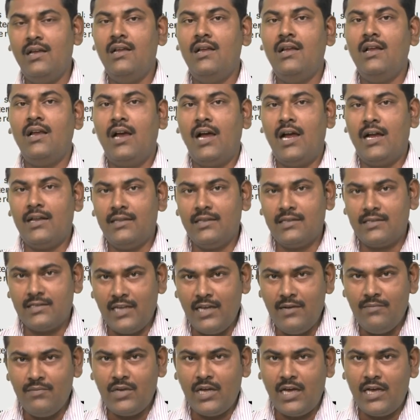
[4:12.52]
At the
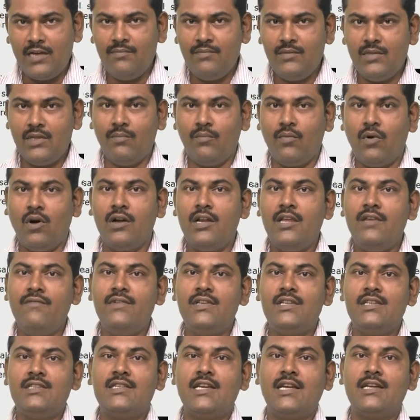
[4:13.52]
same time, the body
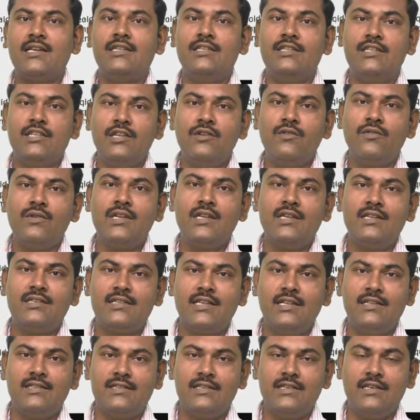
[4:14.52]
which is at 0 degrees
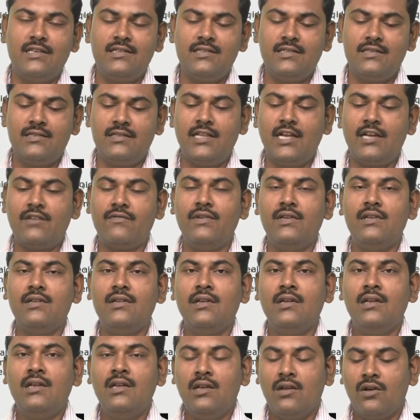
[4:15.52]
Celsius, that will
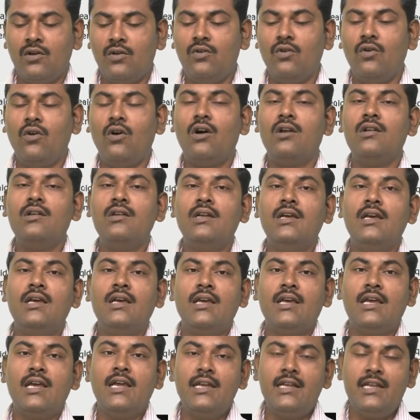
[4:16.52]
go on
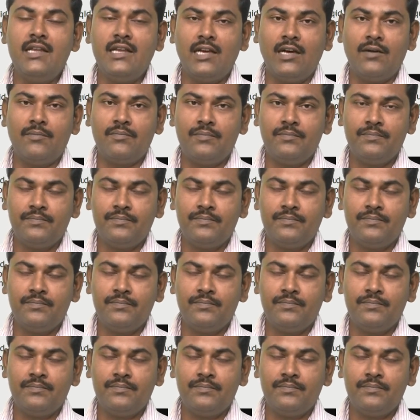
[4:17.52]
heating up,